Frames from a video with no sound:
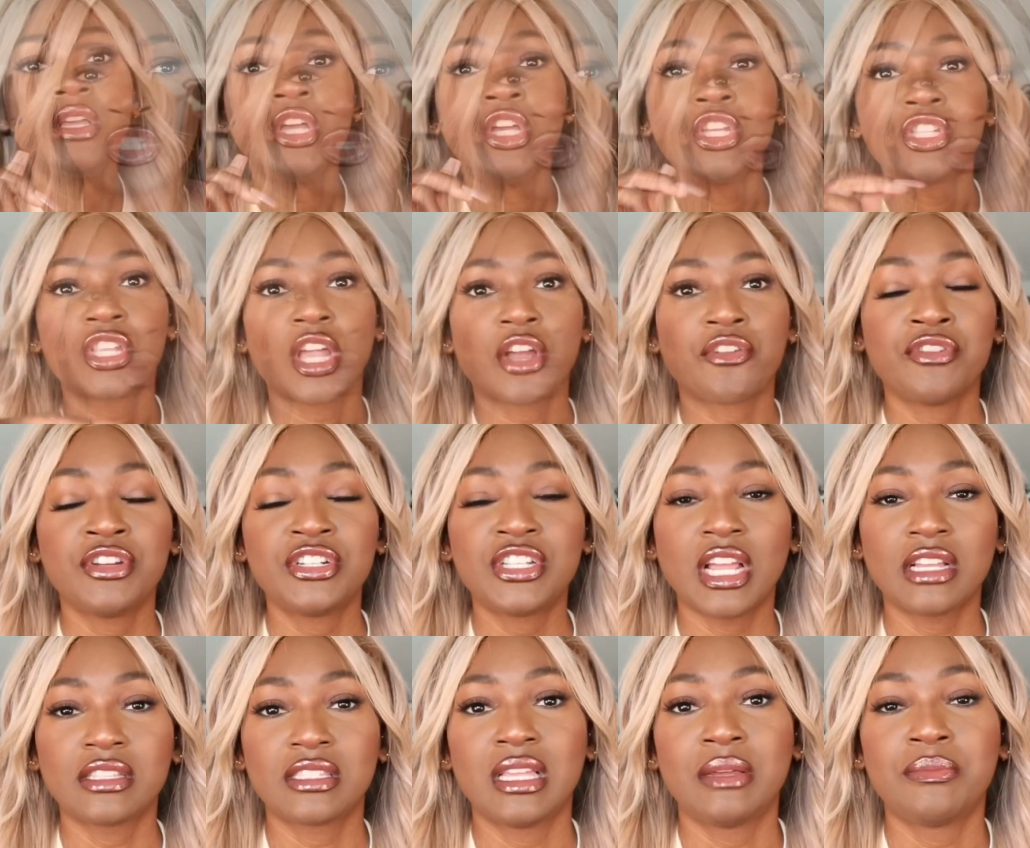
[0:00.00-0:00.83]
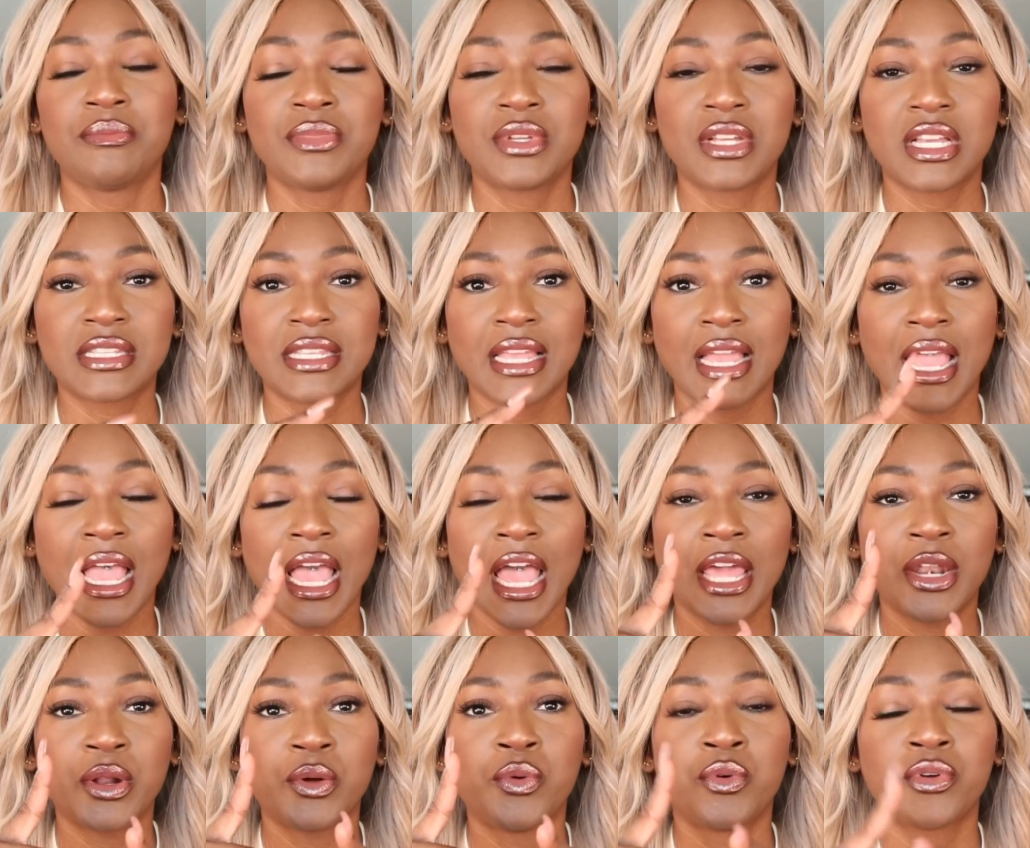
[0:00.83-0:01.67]
So I reached out to them because I
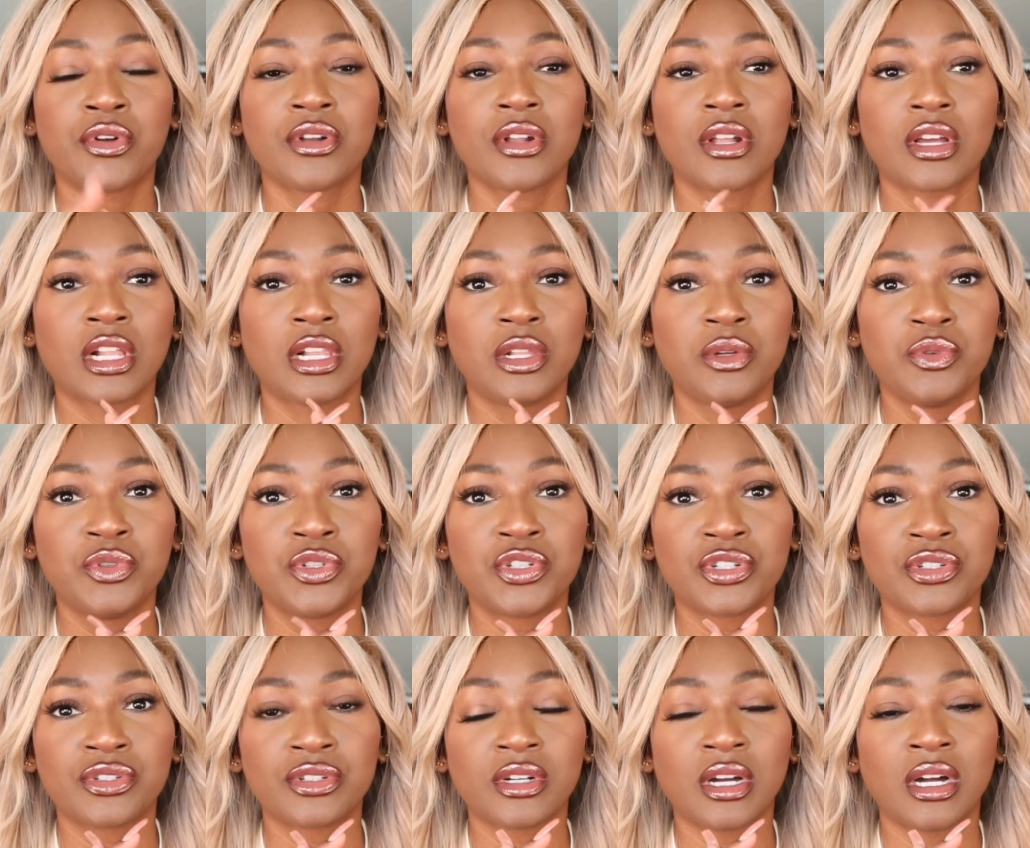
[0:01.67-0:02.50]
had ordered a closure,